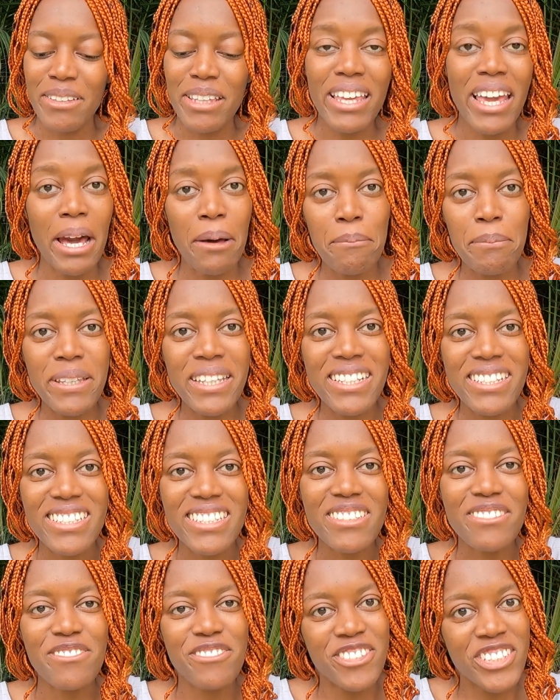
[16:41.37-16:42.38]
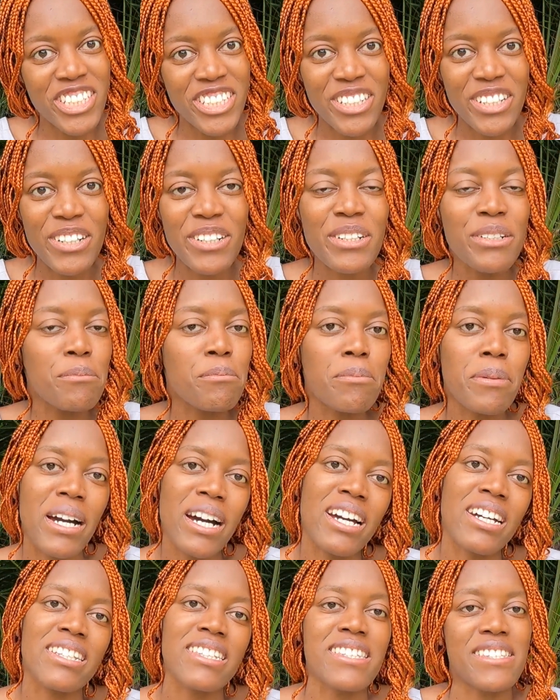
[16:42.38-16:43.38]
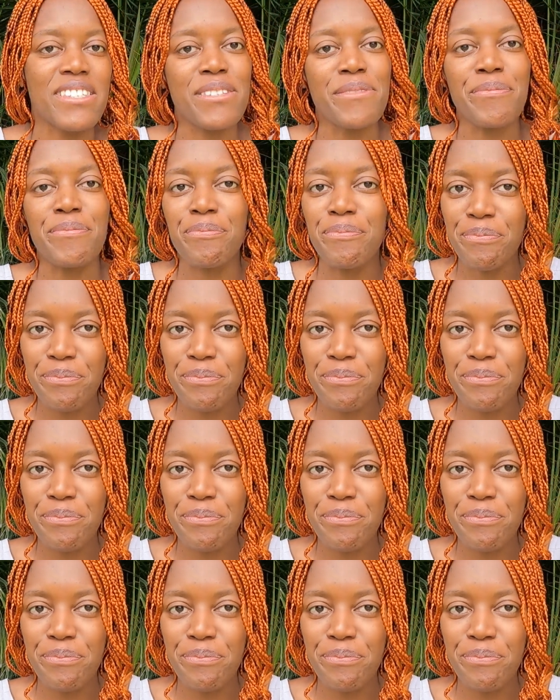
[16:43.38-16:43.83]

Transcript: camp kitchen video, but